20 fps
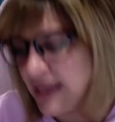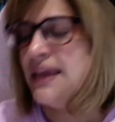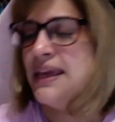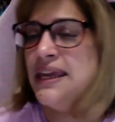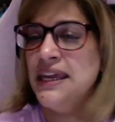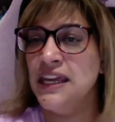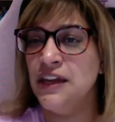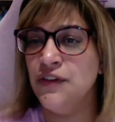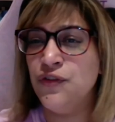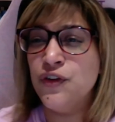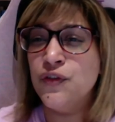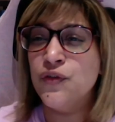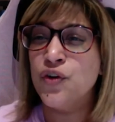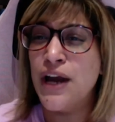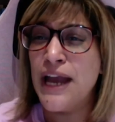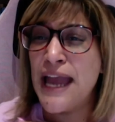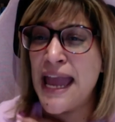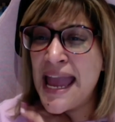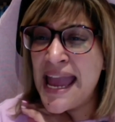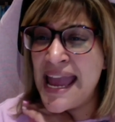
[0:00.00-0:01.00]
If you've
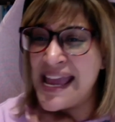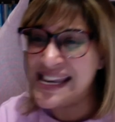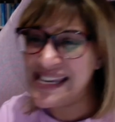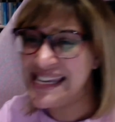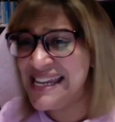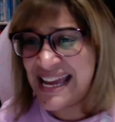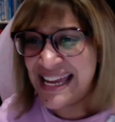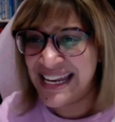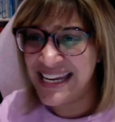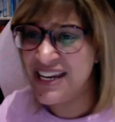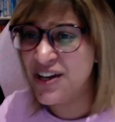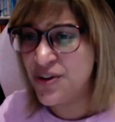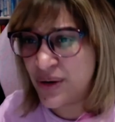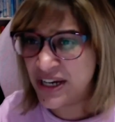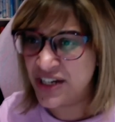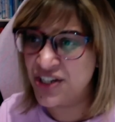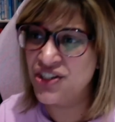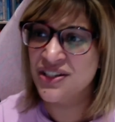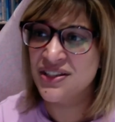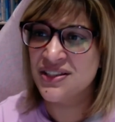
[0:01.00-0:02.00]
got any
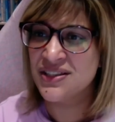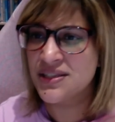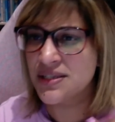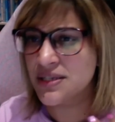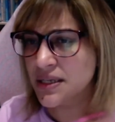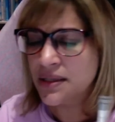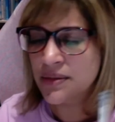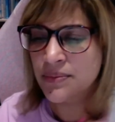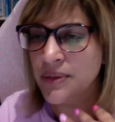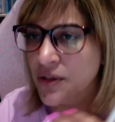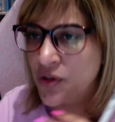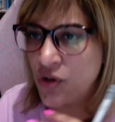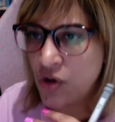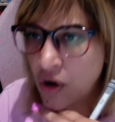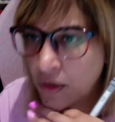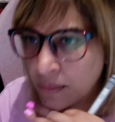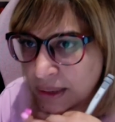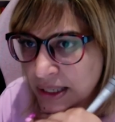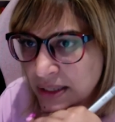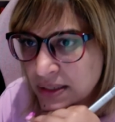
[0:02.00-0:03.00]
questions, stick them in the
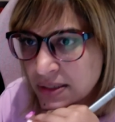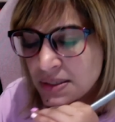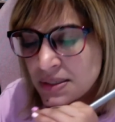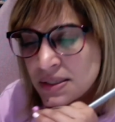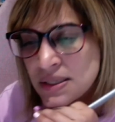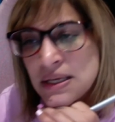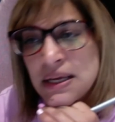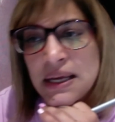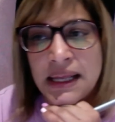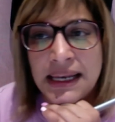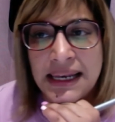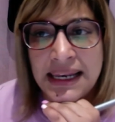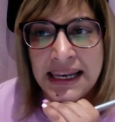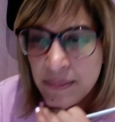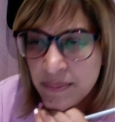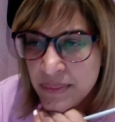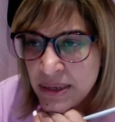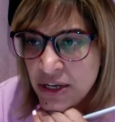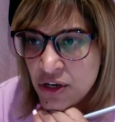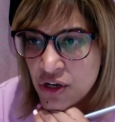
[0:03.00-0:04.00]
comments.
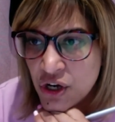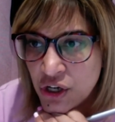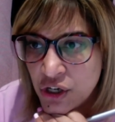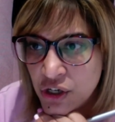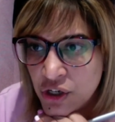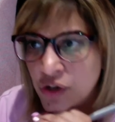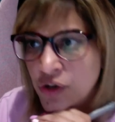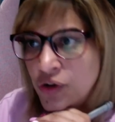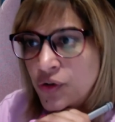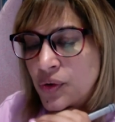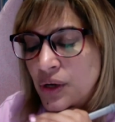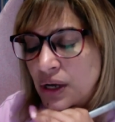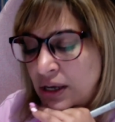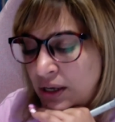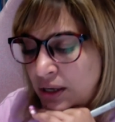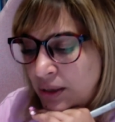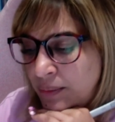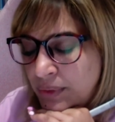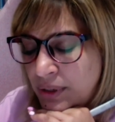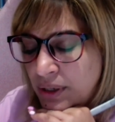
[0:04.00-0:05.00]
Let me know.
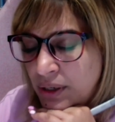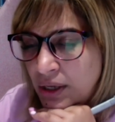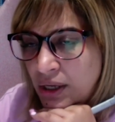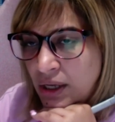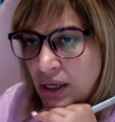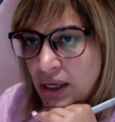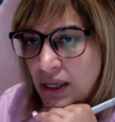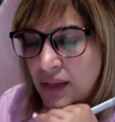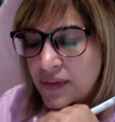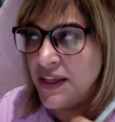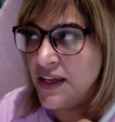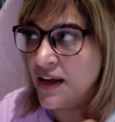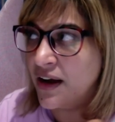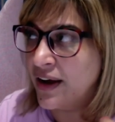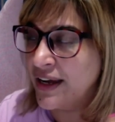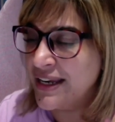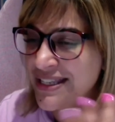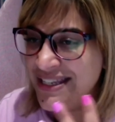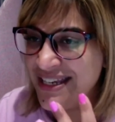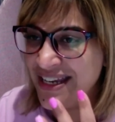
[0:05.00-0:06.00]
The
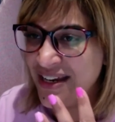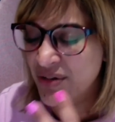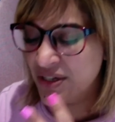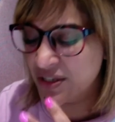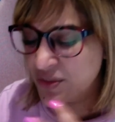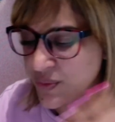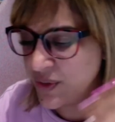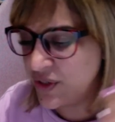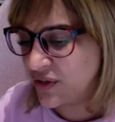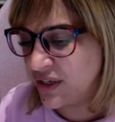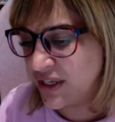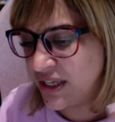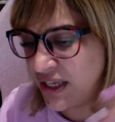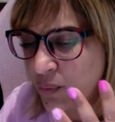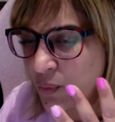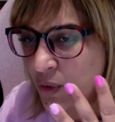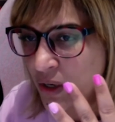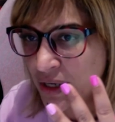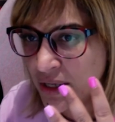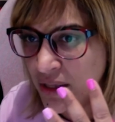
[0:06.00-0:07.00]
idea is we're going to keep
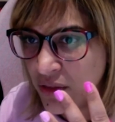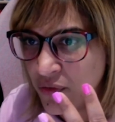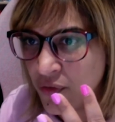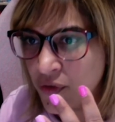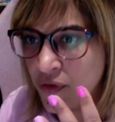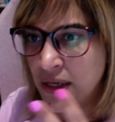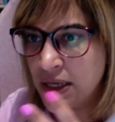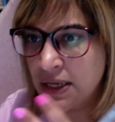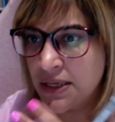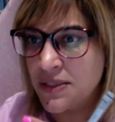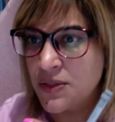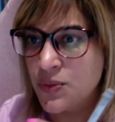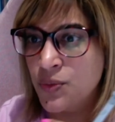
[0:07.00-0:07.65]
working through this.